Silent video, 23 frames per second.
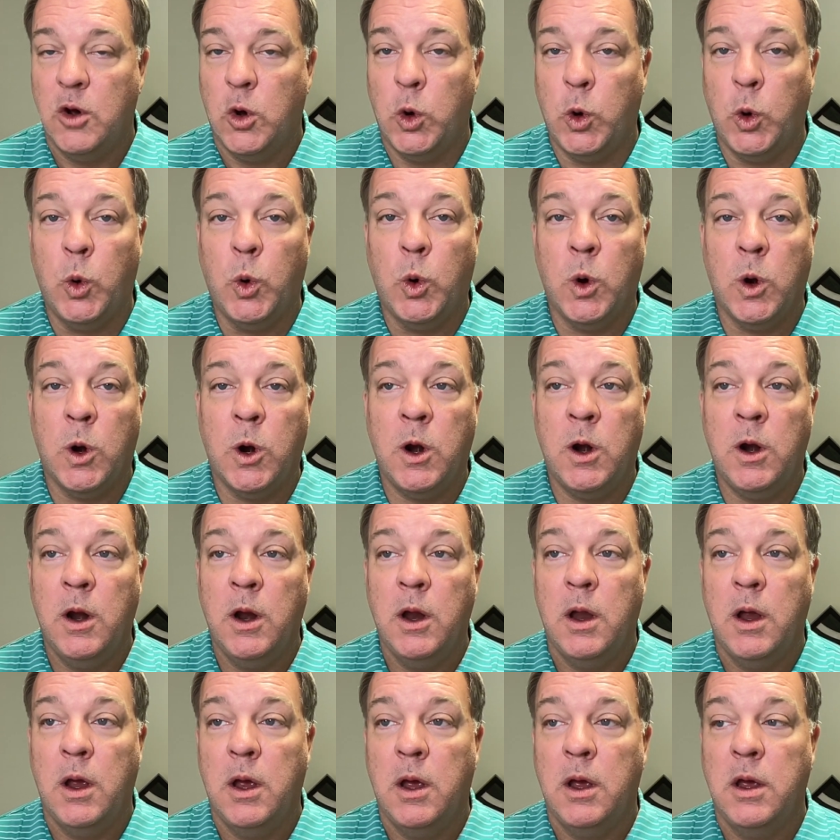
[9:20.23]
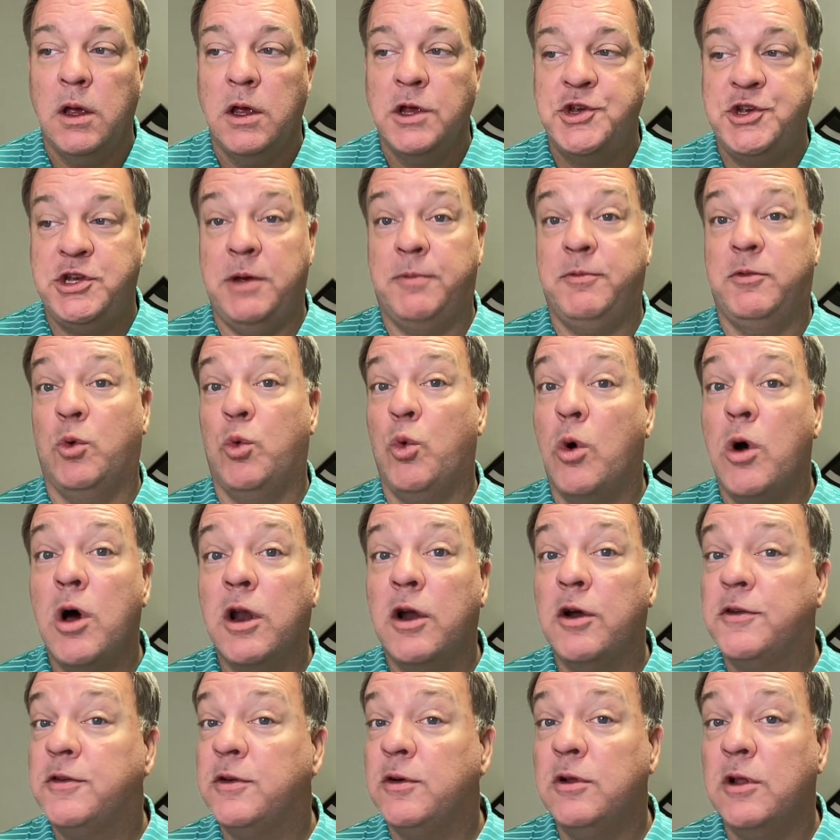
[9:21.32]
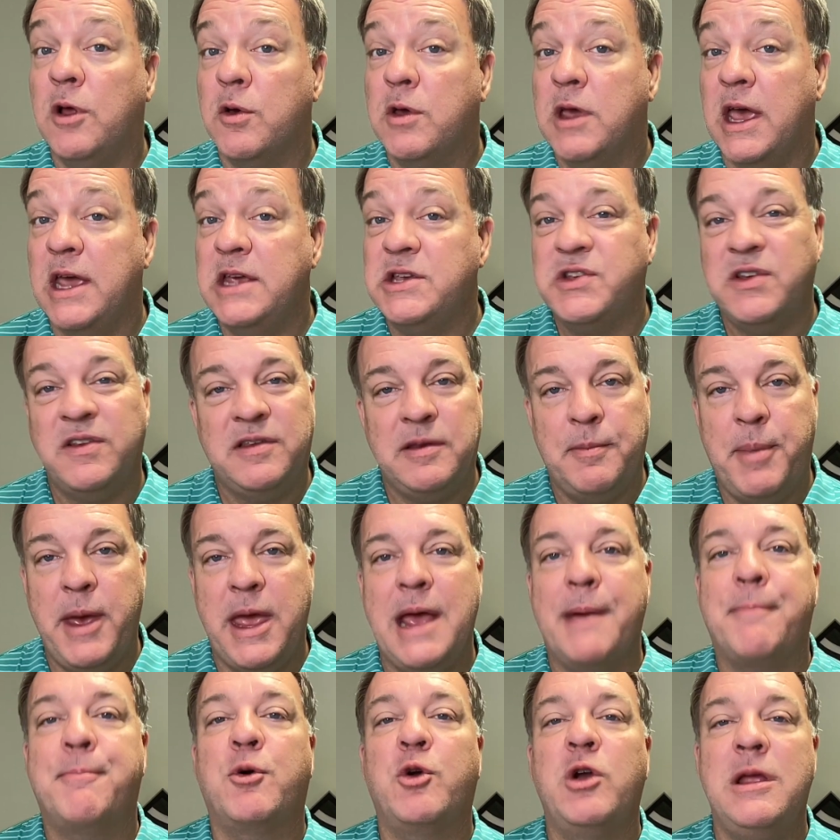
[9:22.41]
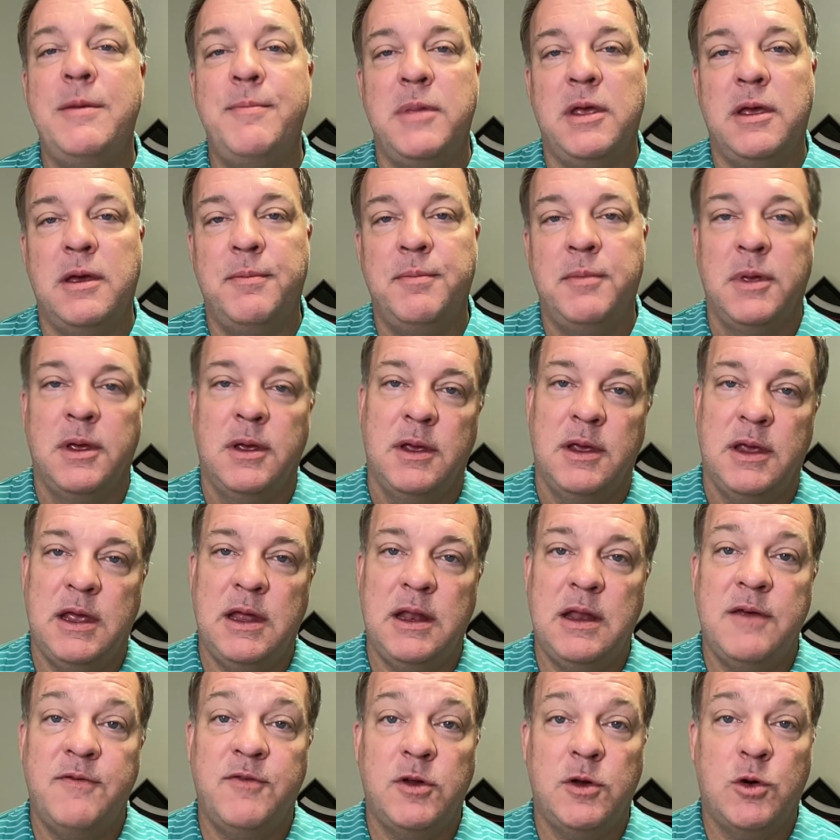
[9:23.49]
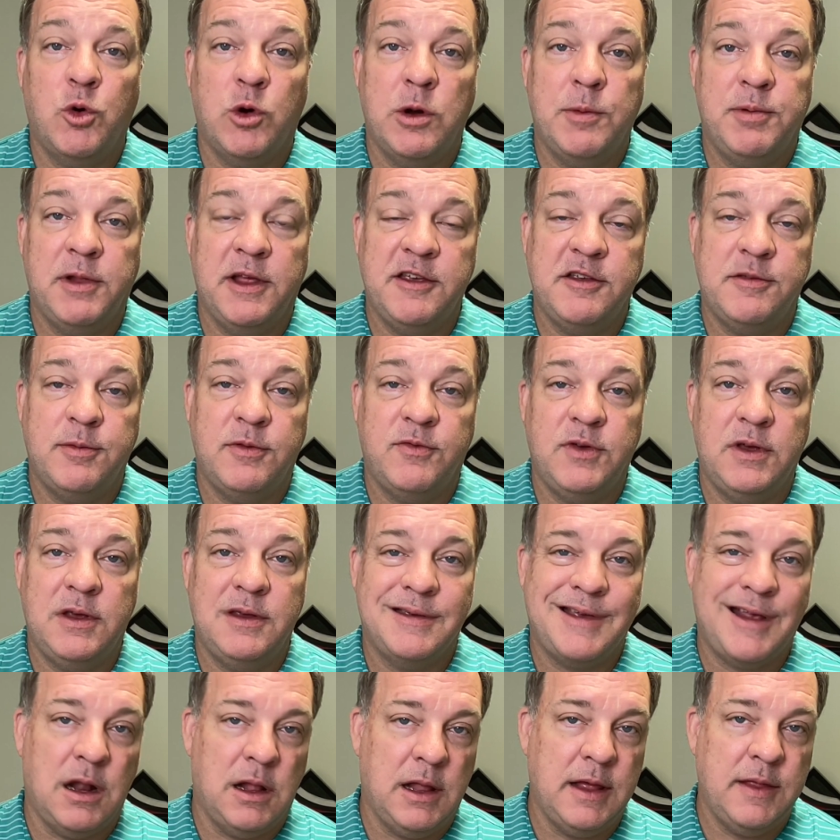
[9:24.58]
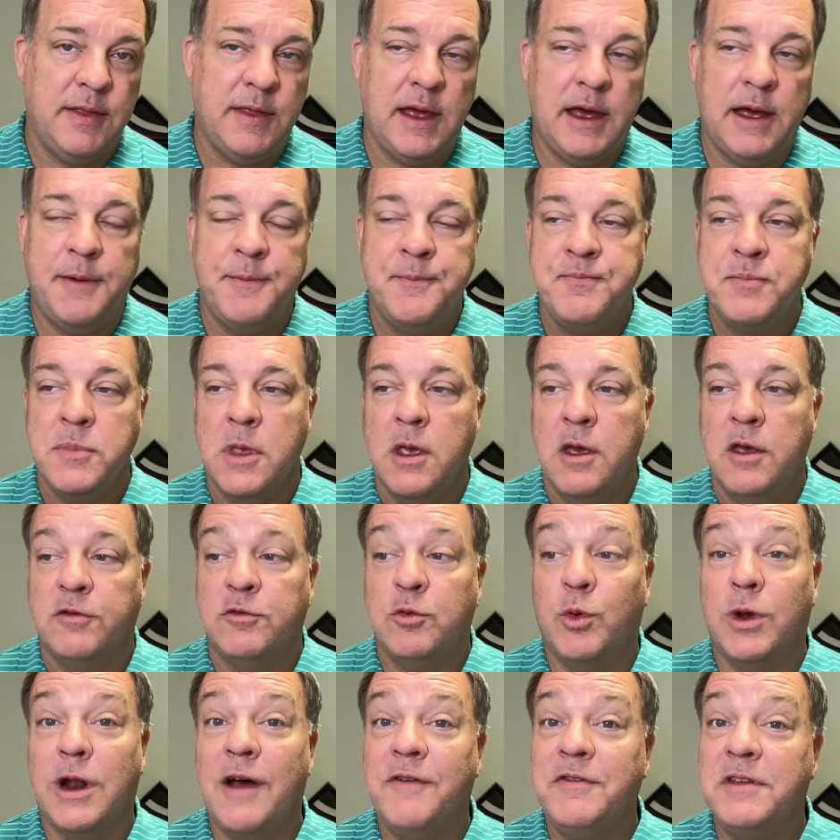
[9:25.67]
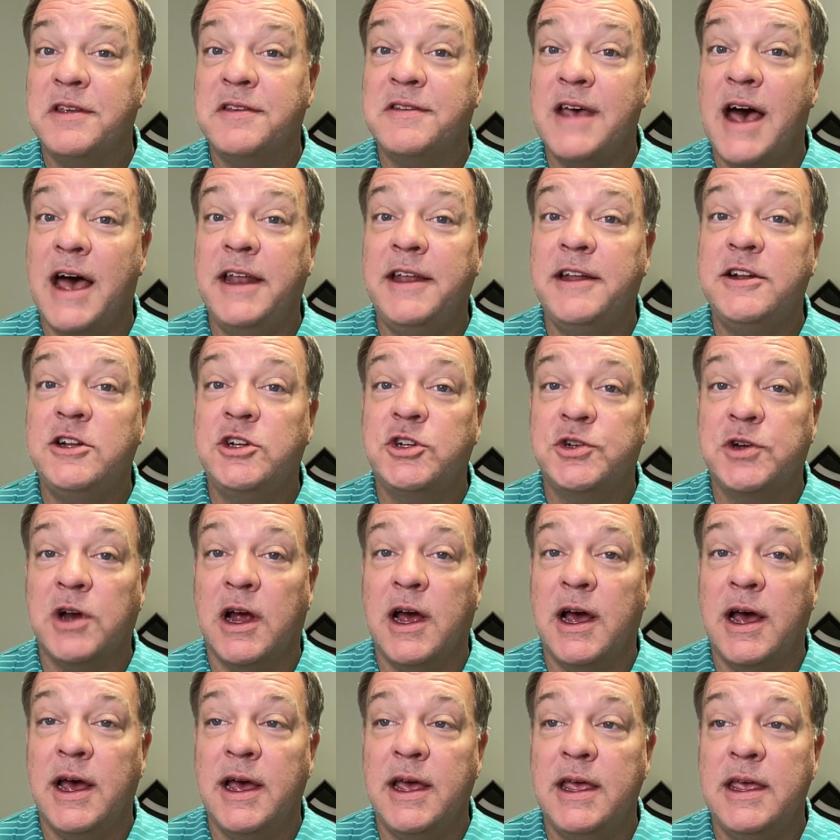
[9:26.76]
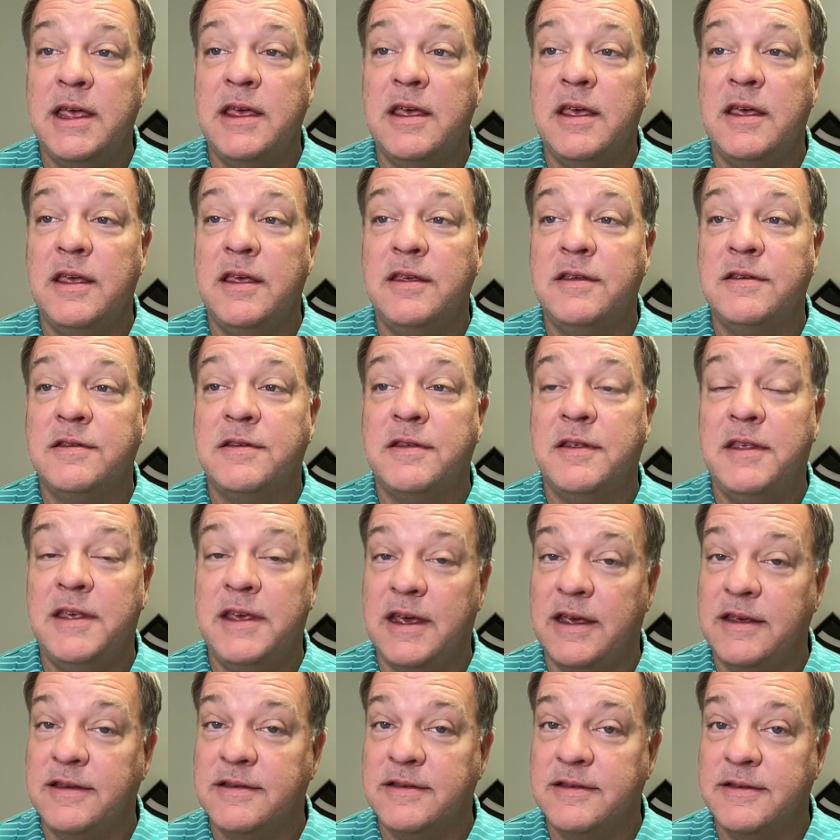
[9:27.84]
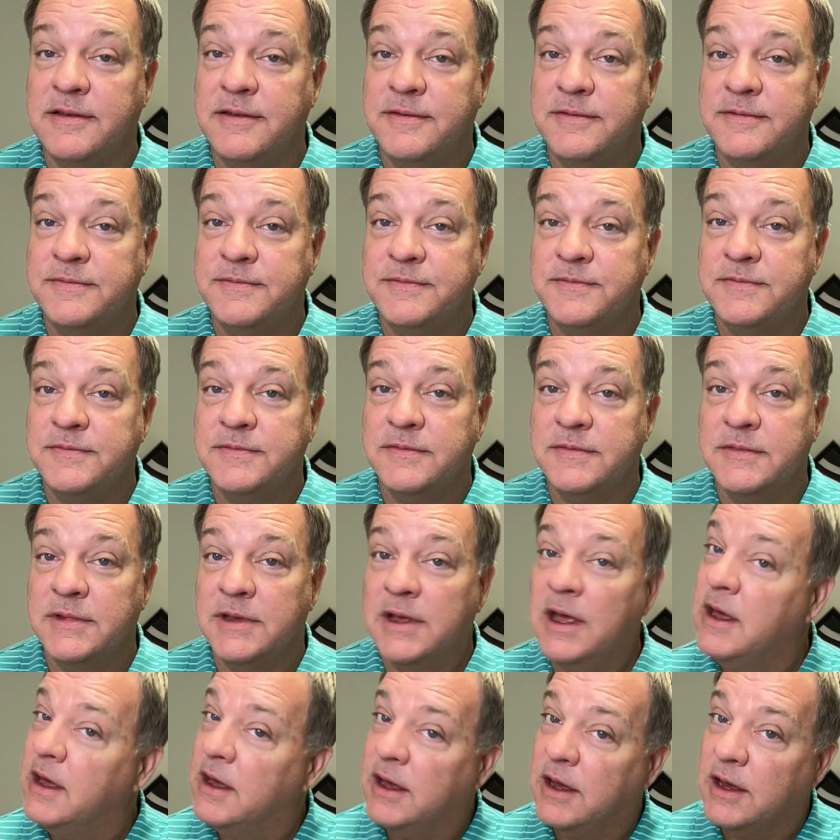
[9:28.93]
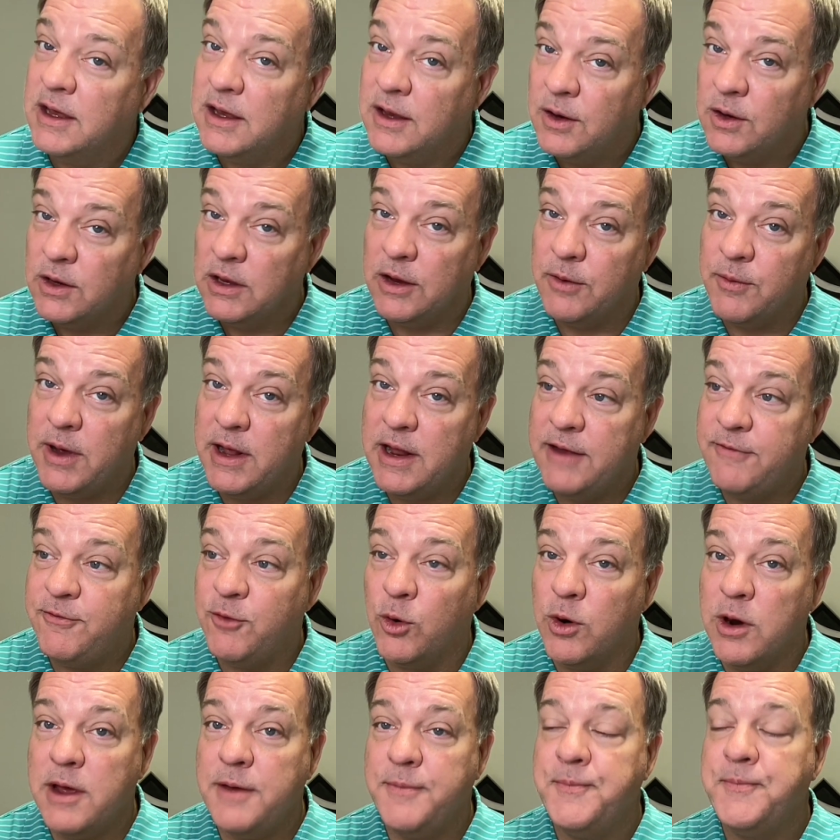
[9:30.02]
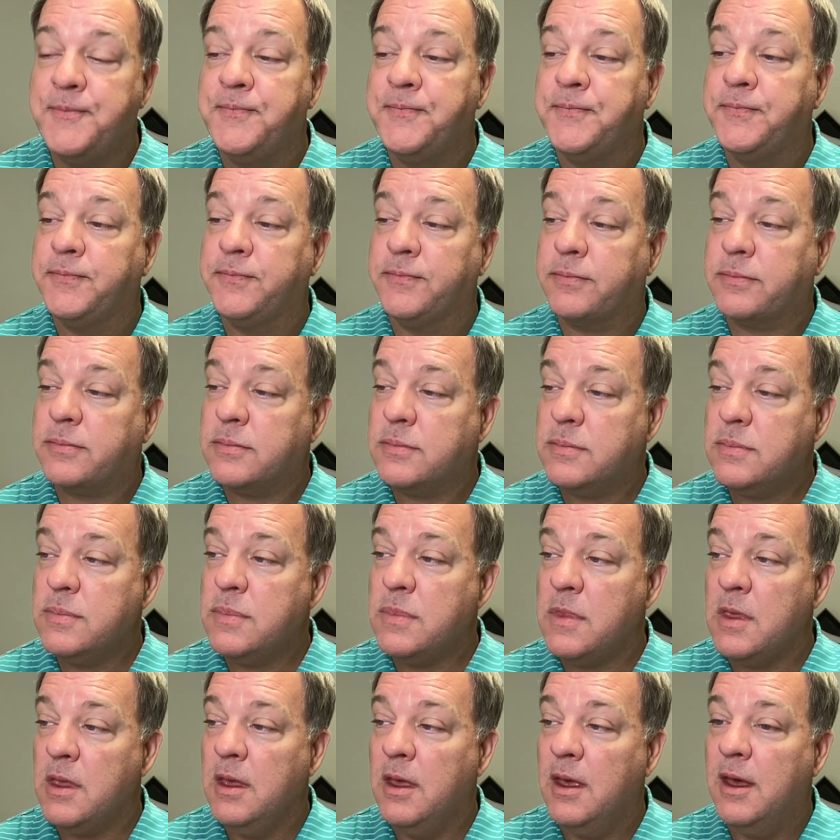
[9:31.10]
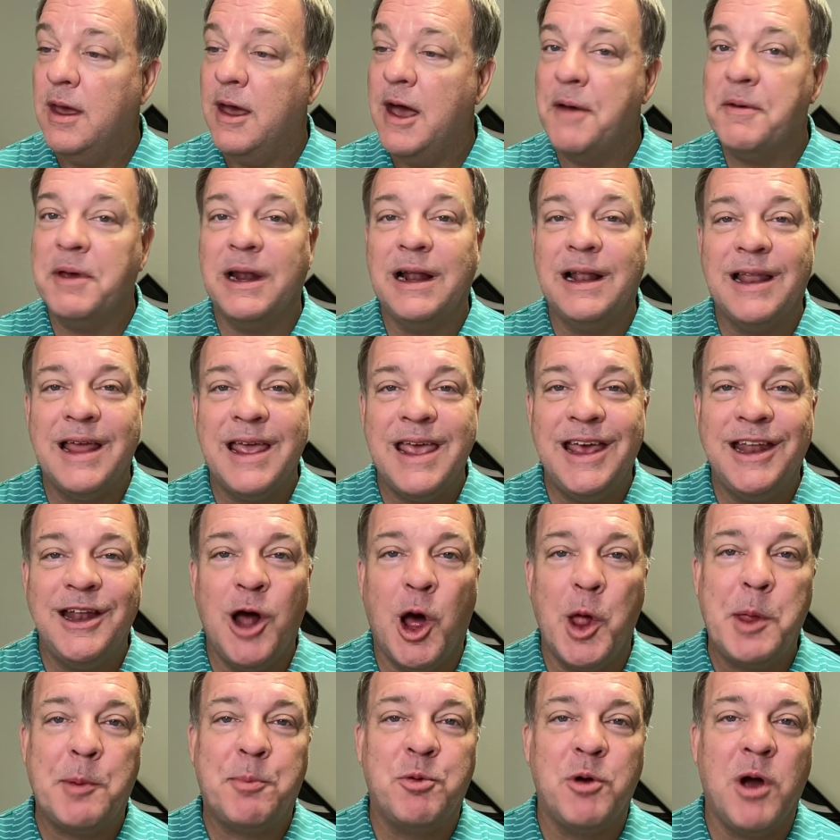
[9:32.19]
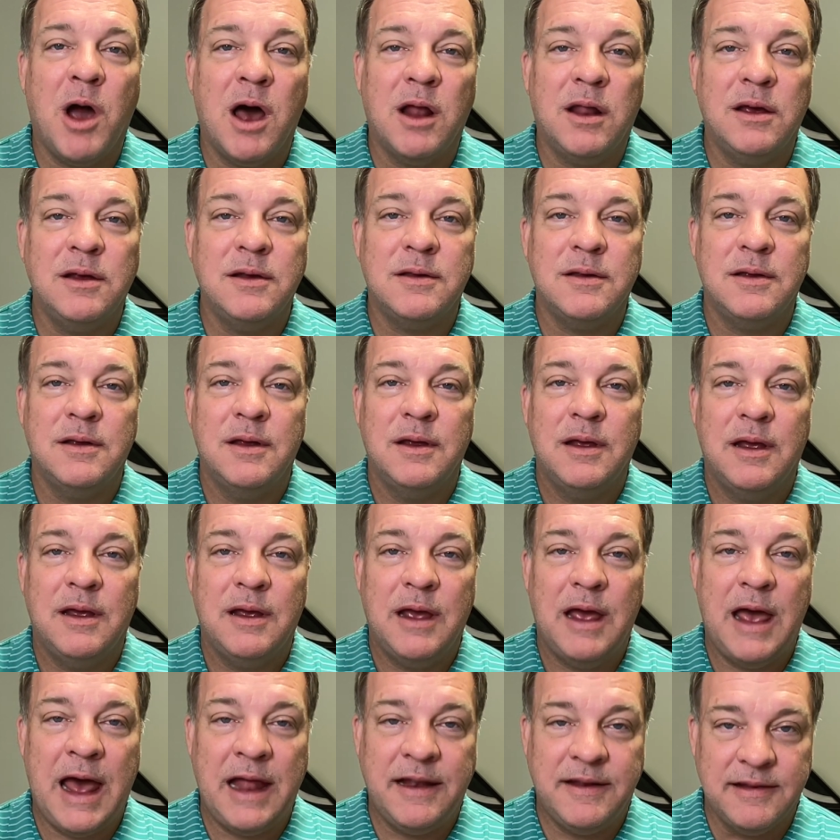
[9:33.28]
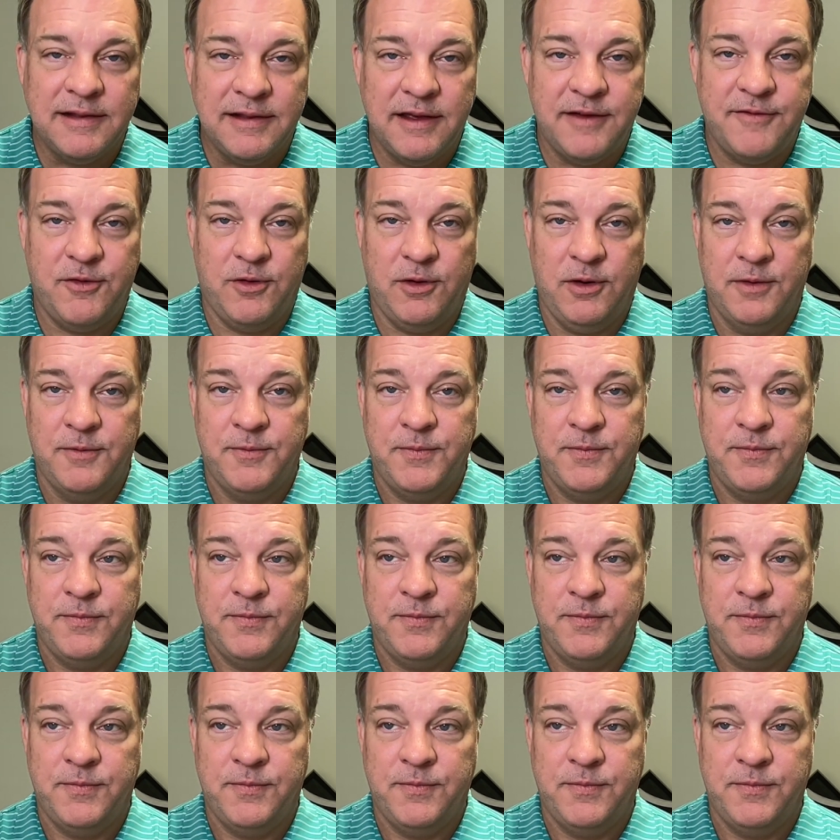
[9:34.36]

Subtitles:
or ship to 1 or 2 locations and pay a premium in inventory placement fees. I don't like that. So what I've decided to try is this. Get ready for it. I'm going to land all the product at Deliver.